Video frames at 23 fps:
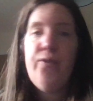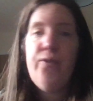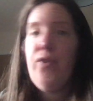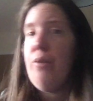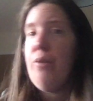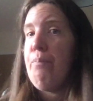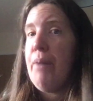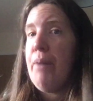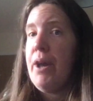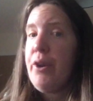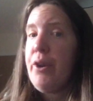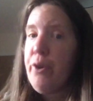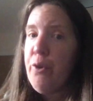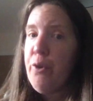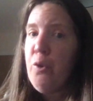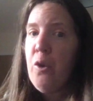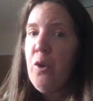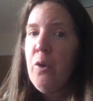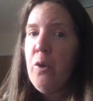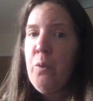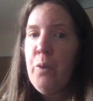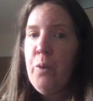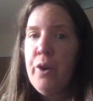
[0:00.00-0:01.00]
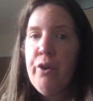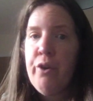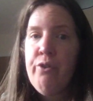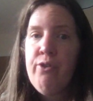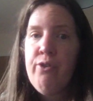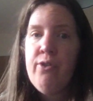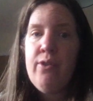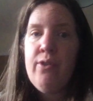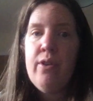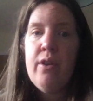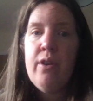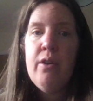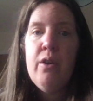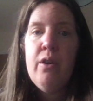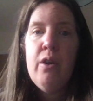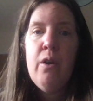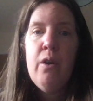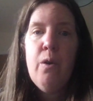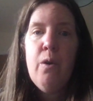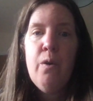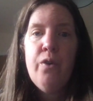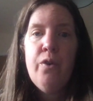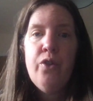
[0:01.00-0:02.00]
for better or worse,
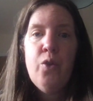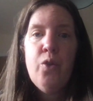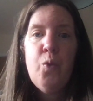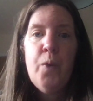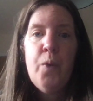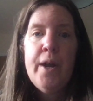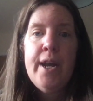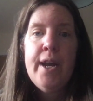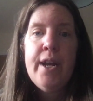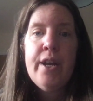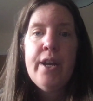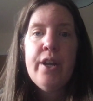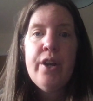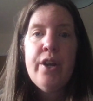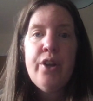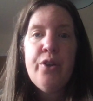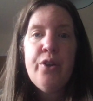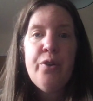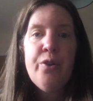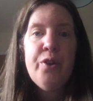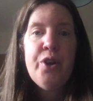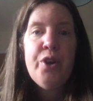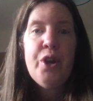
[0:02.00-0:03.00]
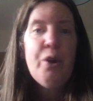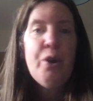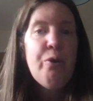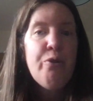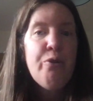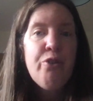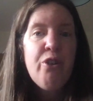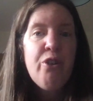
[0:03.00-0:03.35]
or the way your nose